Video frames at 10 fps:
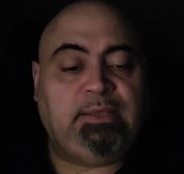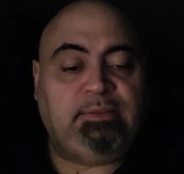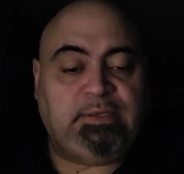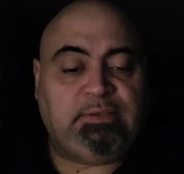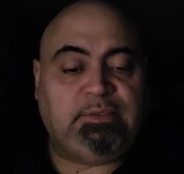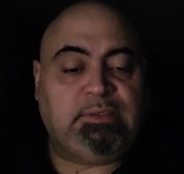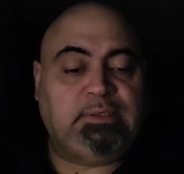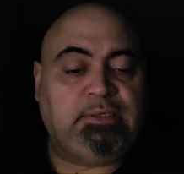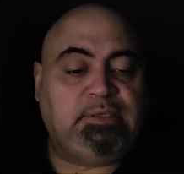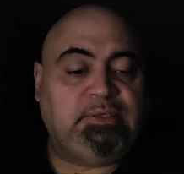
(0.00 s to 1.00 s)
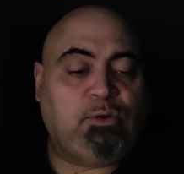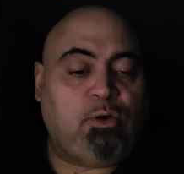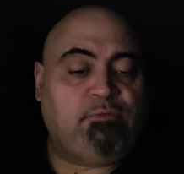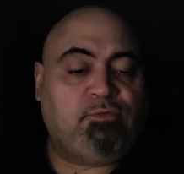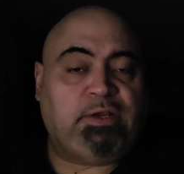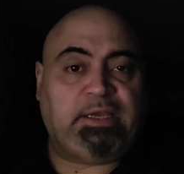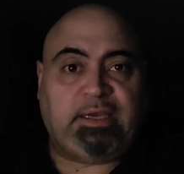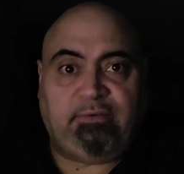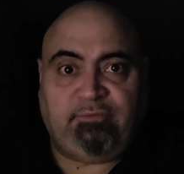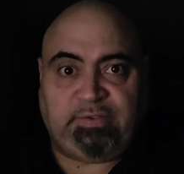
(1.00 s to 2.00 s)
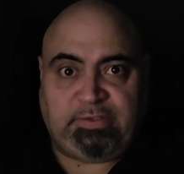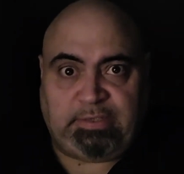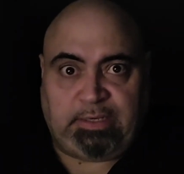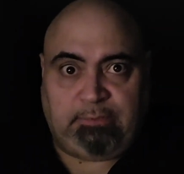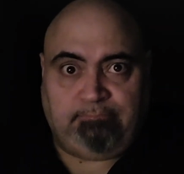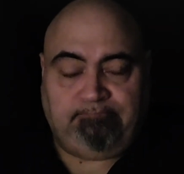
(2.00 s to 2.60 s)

This is an offering for sin.